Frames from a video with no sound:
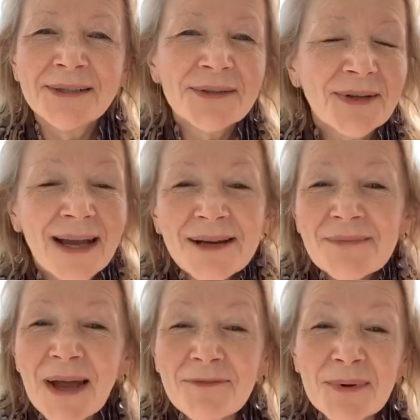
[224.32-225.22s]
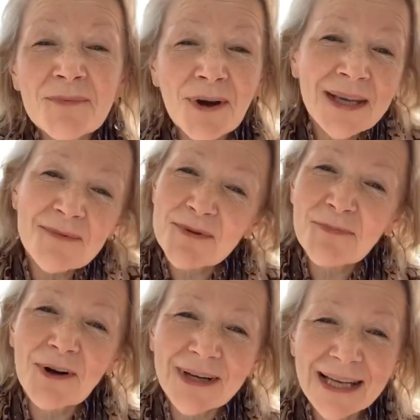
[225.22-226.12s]
Have been working with
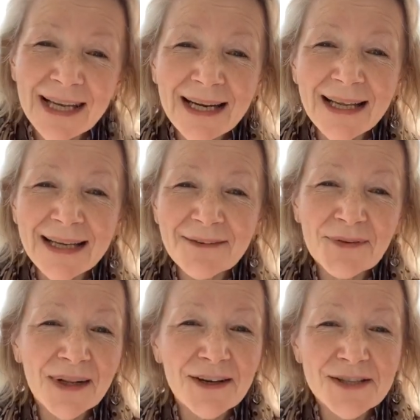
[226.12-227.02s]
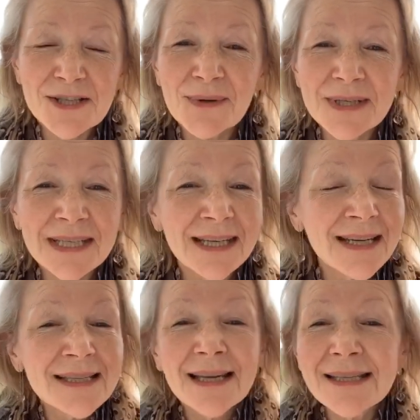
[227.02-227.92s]
pranic healing for the last 20
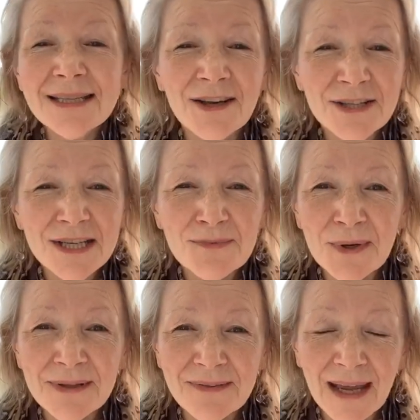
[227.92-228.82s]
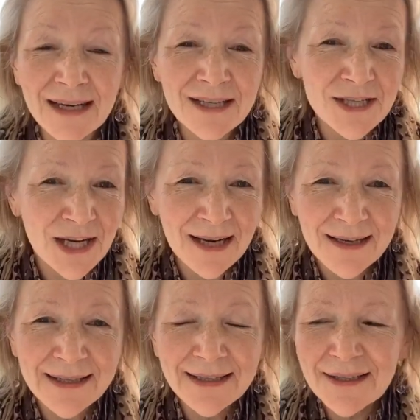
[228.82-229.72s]
years. I started with energy,
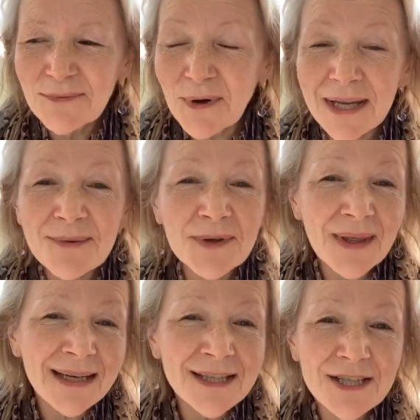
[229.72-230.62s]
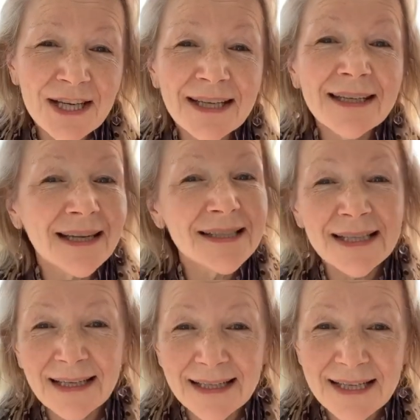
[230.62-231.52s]
working with energy in
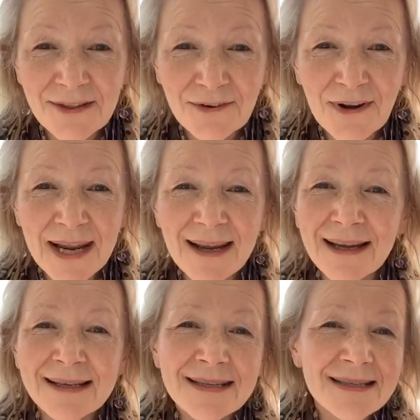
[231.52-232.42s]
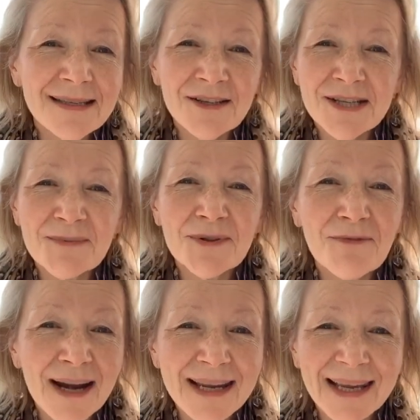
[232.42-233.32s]
1993. I started with
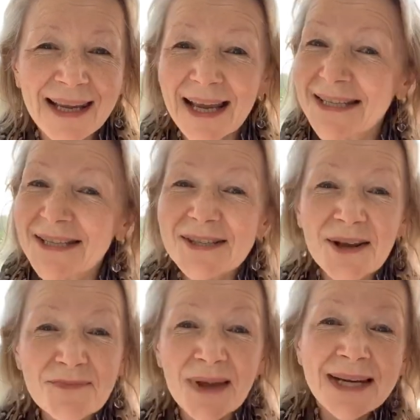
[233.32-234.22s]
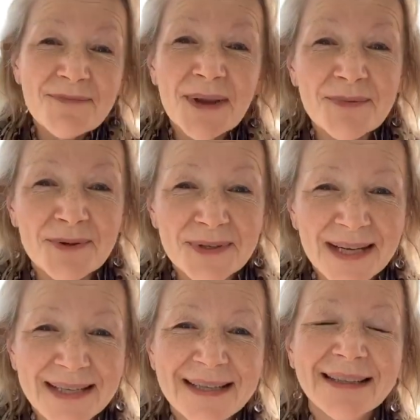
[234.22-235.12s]
Reiki, as so many people
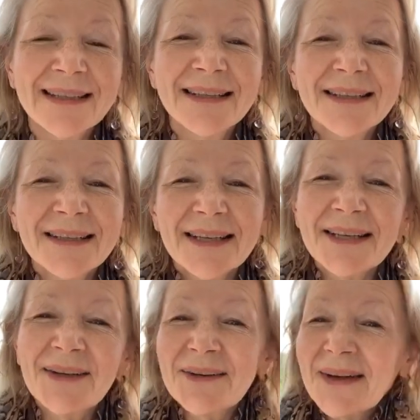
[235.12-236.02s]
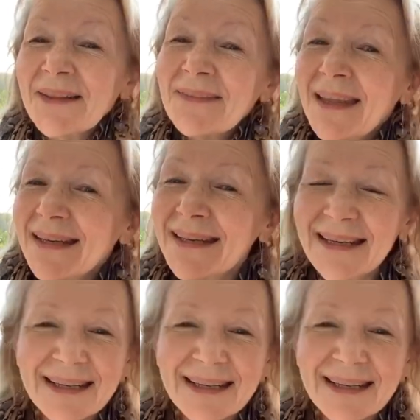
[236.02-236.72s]
did, you know, and then